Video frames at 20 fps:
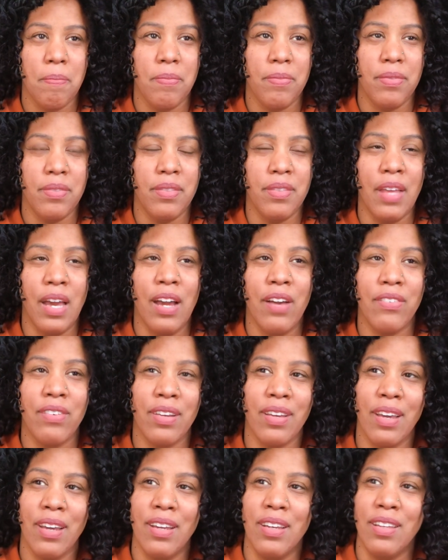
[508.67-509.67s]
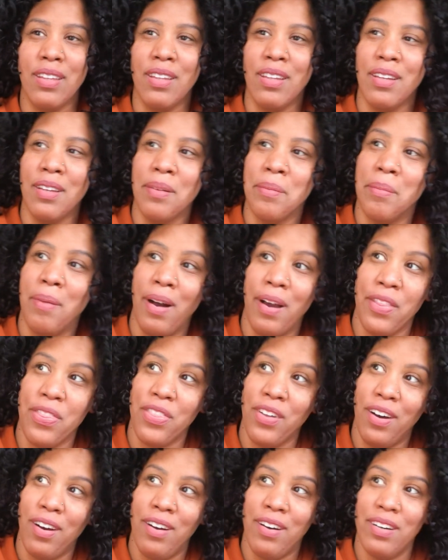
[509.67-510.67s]
navigating my
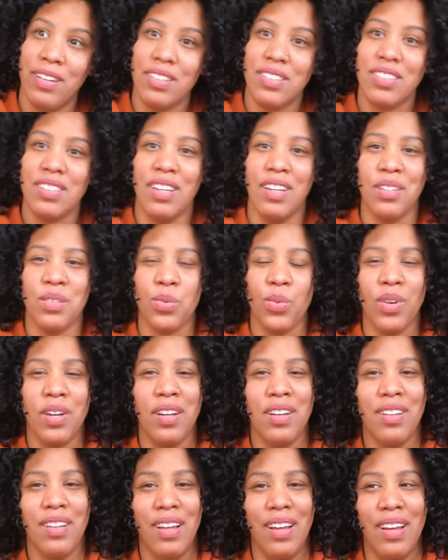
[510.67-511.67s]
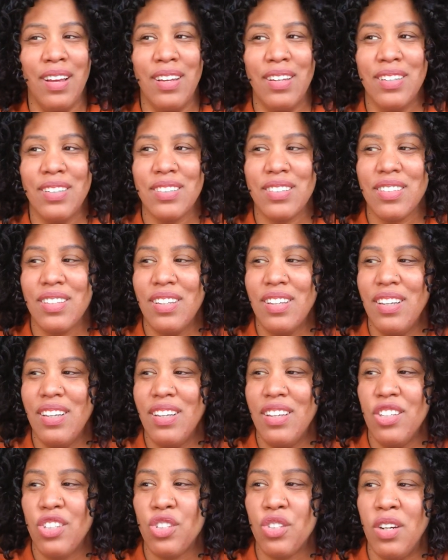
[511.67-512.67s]
thoughts as well as
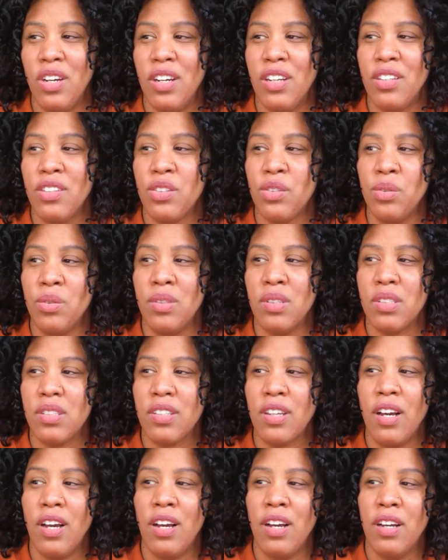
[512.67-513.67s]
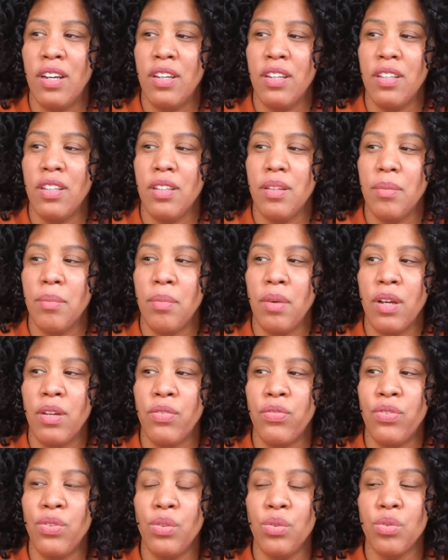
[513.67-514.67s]
trying to decide my
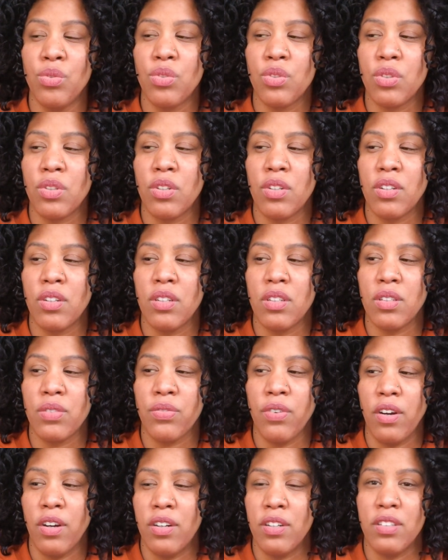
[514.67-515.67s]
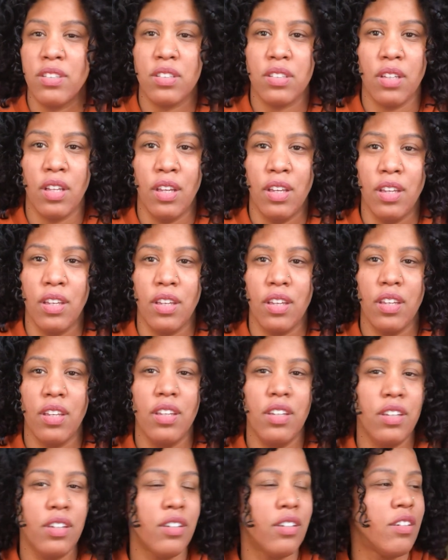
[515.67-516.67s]
future as far as staying
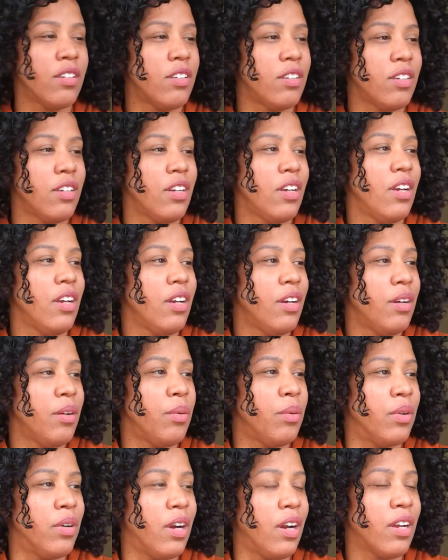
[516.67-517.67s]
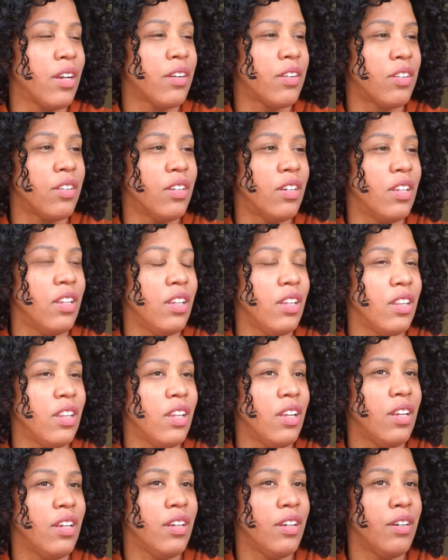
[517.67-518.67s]
here where I currently
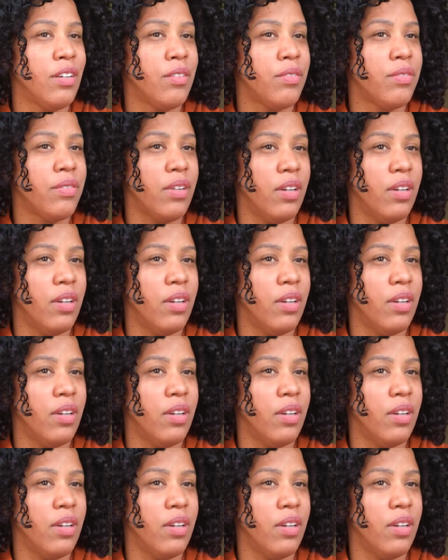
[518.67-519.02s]
live.